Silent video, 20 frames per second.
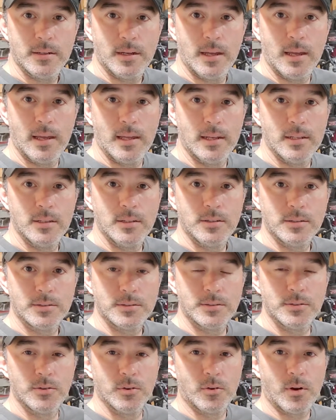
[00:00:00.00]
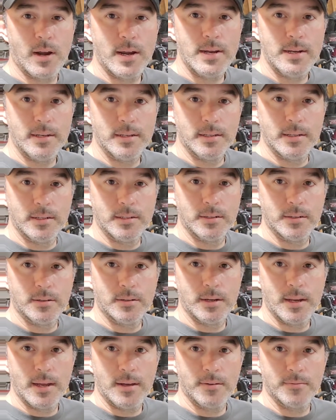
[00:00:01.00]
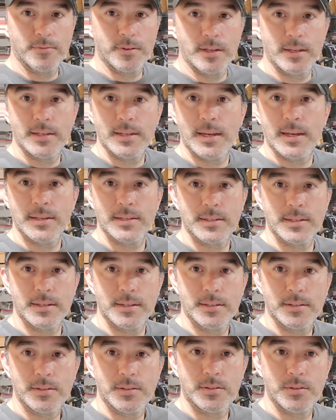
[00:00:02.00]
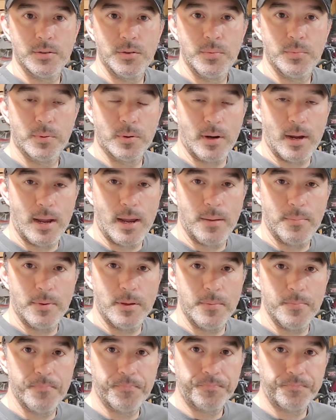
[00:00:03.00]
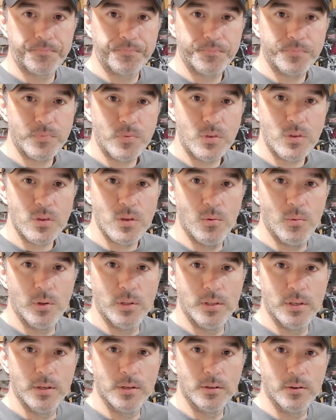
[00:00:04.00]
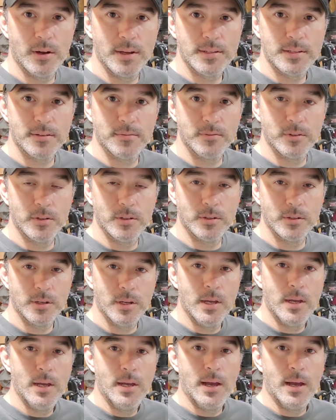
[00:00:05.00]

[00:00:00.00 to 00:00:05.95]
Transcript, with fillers: It looks great. They turned out fantastic. Super happy with the aggressive look.